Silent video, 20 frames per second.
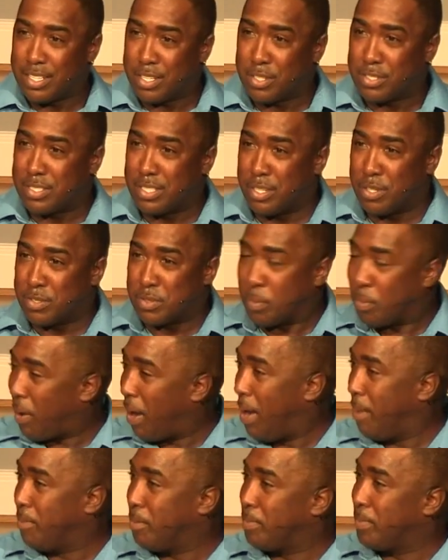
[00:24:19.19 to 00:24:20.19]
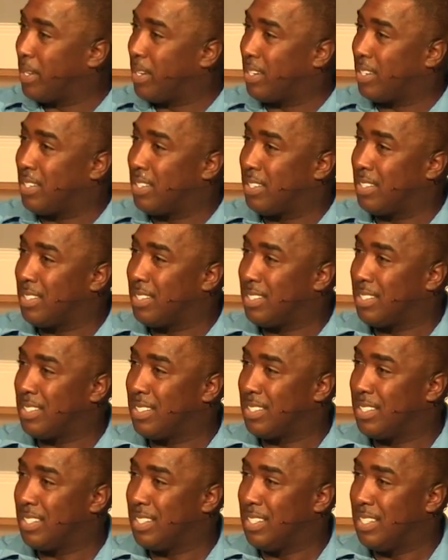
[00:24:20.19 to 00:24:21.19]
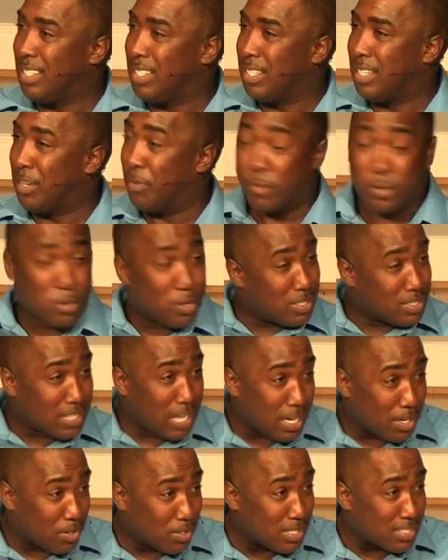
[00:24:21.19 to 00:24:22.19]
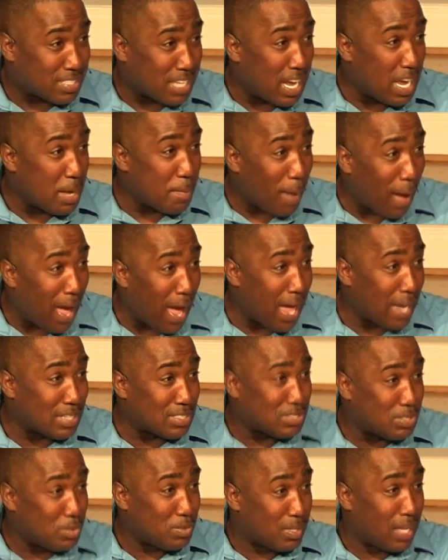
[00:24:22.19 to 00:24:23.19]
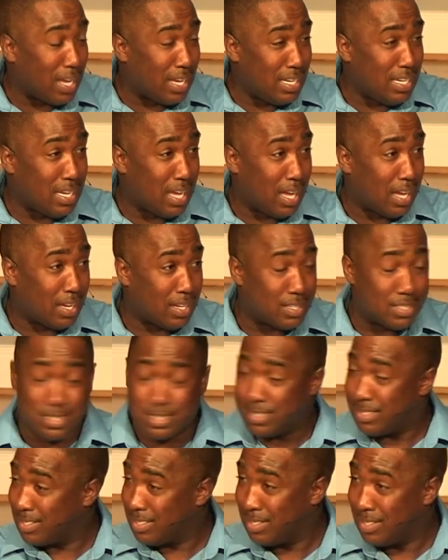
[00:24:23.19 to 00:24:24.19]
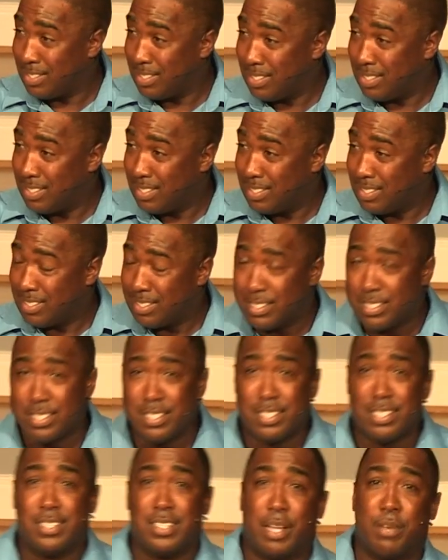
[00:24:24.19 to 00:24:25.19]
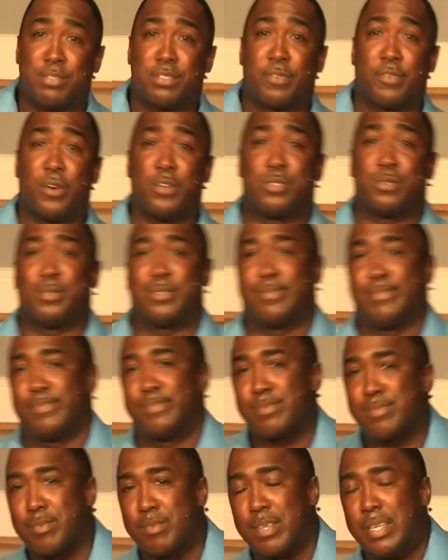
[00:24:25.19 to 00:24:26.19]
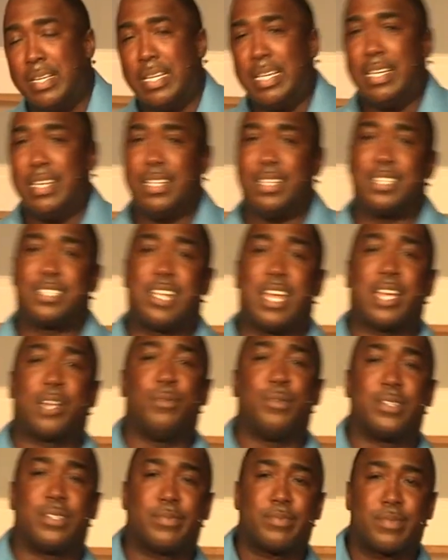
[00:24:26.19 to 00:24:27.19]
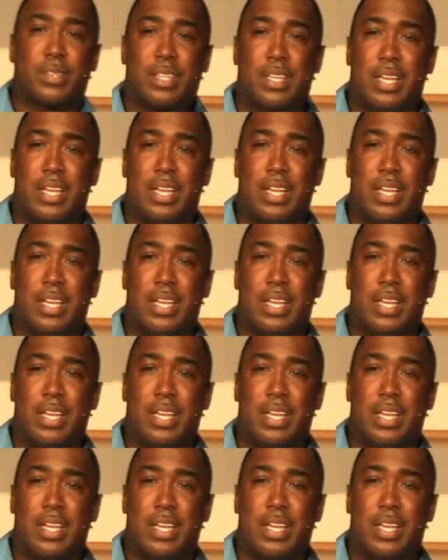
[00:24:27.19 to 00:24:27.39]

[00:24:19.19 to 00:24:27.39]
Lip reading: There's a problem there. If we're going to take on the same attitude that he had. That was the first one. The second one,